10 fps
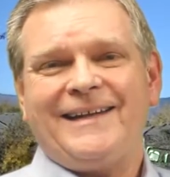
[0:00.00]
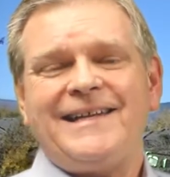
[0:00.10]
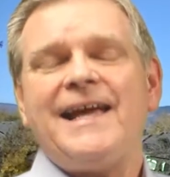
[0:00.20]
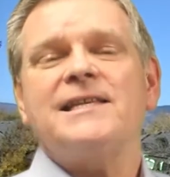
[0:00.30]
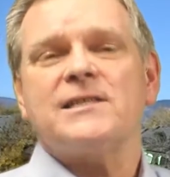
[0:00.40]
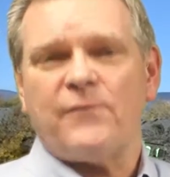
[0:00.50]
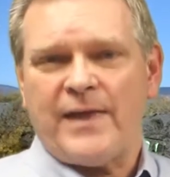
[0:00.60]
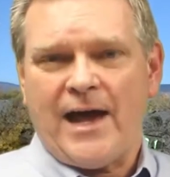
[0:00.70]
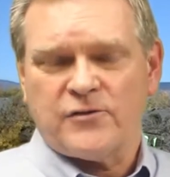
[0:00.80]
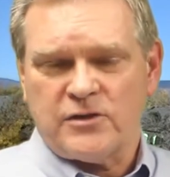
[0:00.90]
tens of
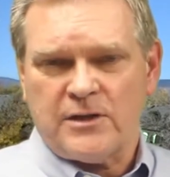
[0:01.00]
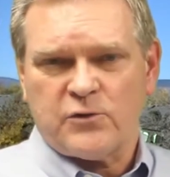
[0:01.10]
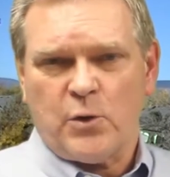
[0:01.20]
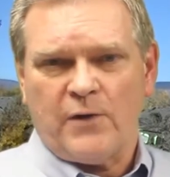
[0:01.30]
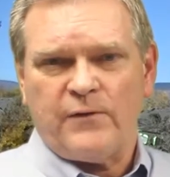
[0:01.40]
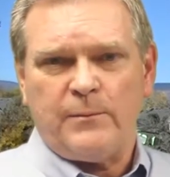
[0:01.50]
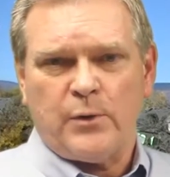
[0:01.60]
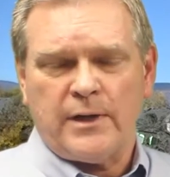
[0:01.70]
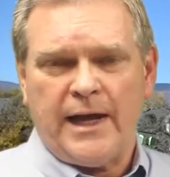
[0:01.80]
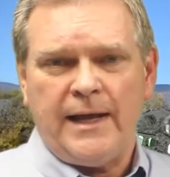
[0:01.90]
thousands of square feet
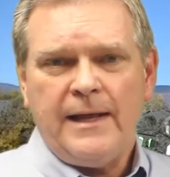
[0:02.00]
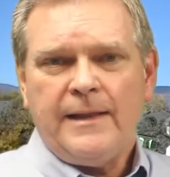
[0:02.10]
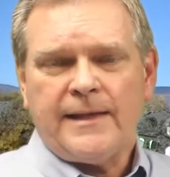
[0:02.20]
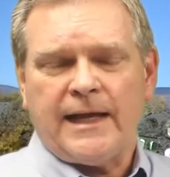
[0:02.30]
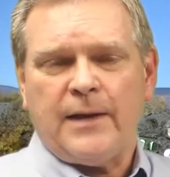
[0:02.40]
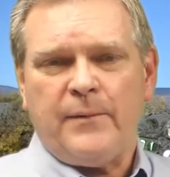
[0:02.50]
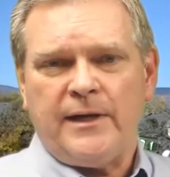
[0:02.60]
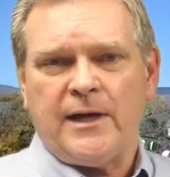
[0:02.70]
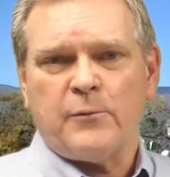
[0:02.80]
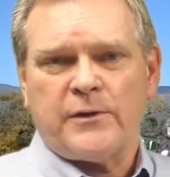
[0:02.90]
per day that can be
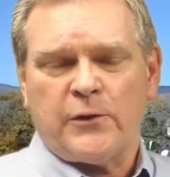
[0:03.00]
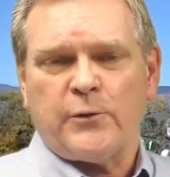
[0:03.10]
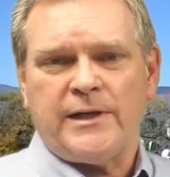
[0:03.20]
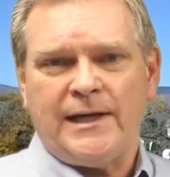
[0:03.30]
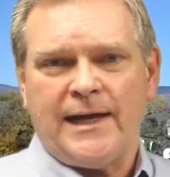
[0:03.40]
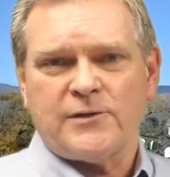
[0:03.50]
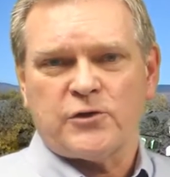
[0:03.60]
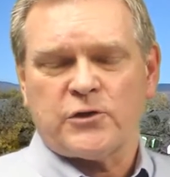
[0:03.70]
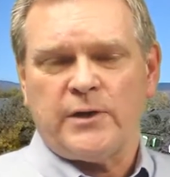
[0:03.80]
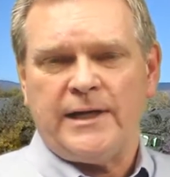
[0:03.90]
done with the 3D laser
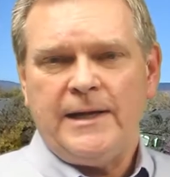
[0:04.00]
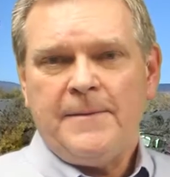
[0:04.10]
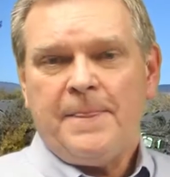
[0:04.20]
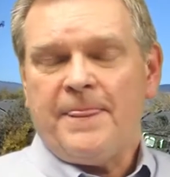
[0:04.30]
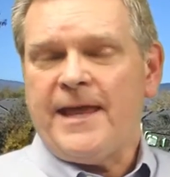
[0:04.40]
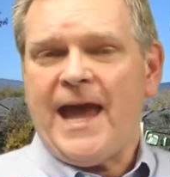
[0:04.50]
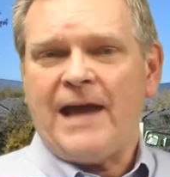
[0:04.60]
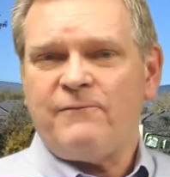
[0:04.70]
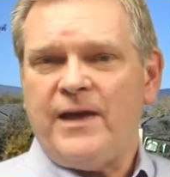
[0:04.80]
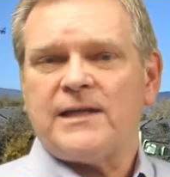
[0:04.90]
screed. The
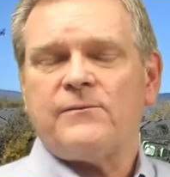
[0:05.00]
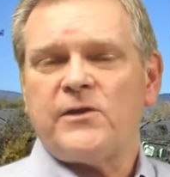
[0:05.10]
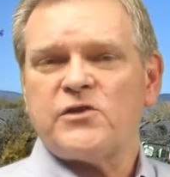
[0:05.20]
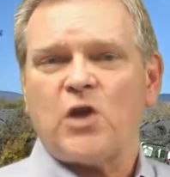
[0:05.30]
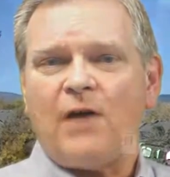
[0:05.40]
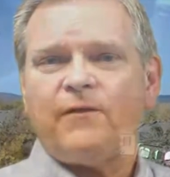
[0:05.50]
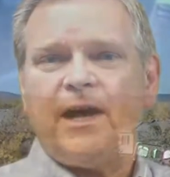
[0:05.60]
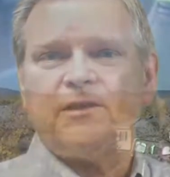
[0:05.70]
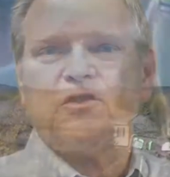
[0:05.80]
advent of the soft cut